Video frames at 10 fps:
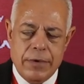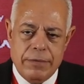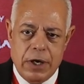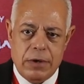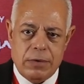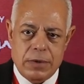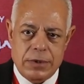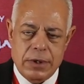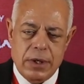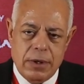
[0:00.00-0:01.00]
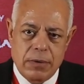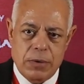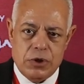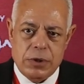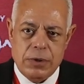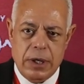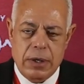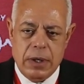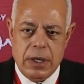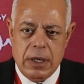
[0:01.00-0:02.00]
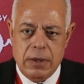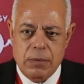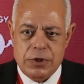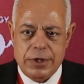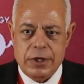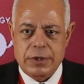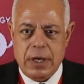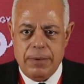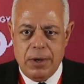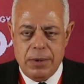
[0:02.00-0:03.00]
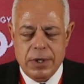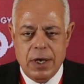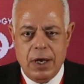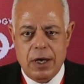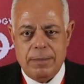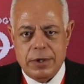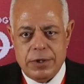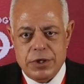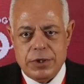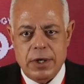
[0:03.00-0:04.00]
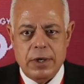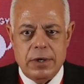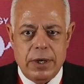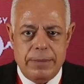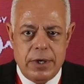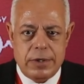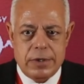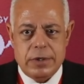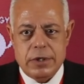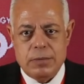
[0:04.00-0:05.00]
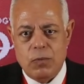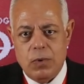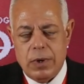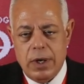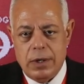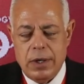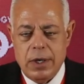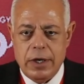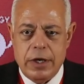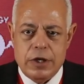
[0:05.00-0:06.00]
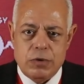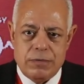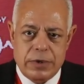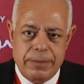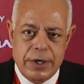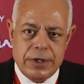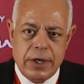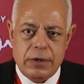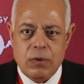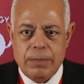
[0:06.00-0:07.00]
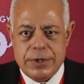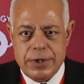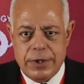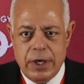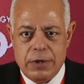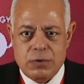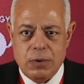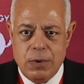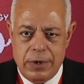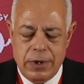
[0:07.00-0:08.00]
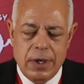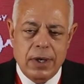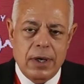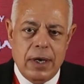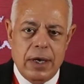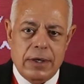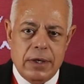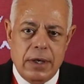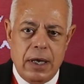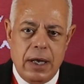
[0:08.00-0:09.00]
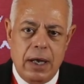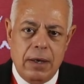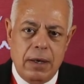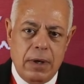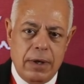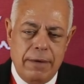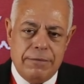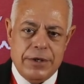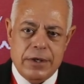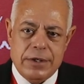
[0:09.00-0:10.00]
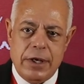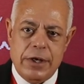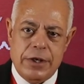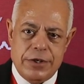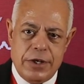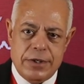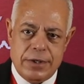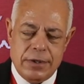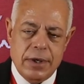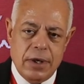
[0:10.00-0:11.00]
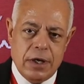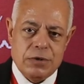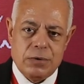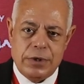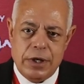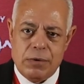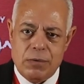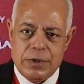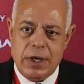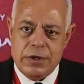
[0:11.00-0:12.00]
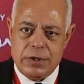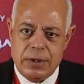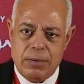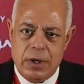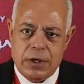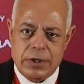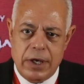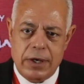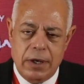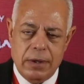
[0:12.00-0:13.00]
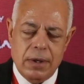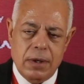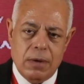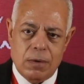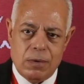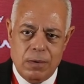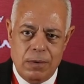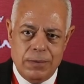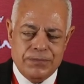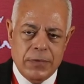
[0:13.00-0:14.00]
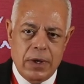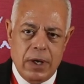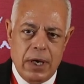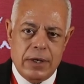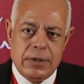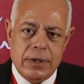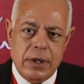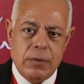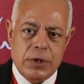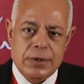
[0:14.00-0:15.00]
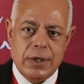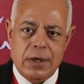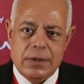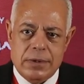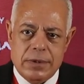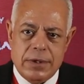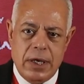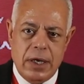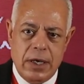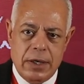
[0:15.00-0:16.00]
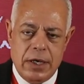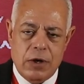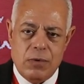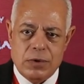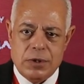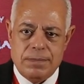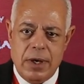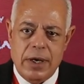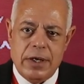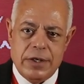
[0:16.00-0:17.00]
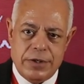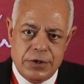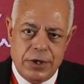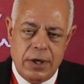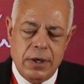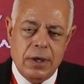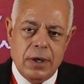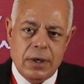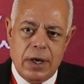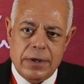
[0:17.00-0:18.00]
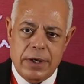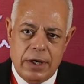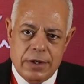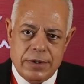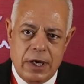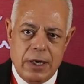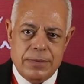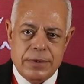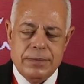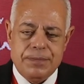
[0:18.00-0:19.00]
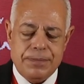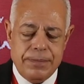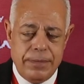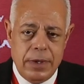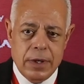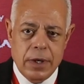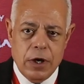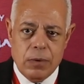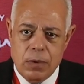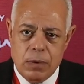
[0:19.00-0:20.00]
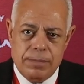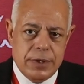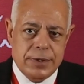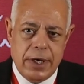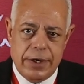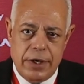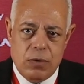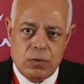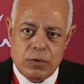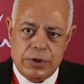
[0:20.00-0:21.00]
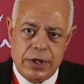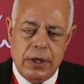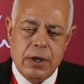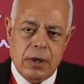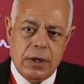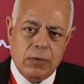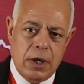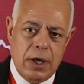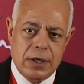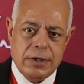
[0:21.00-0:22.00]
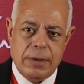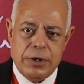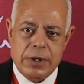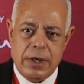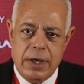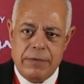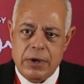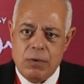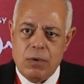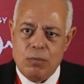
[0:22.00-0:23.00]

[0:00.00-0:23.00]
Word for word: factors which uh, we search about hypertension, diabetes, smoker, age of the patient, obesity, and so on. And uh, if there is any disease associated with unstable angina or no. And uh, we start the diagnosis by ECG, cardiac enzymes, echo or bedside echo to see either patient having wall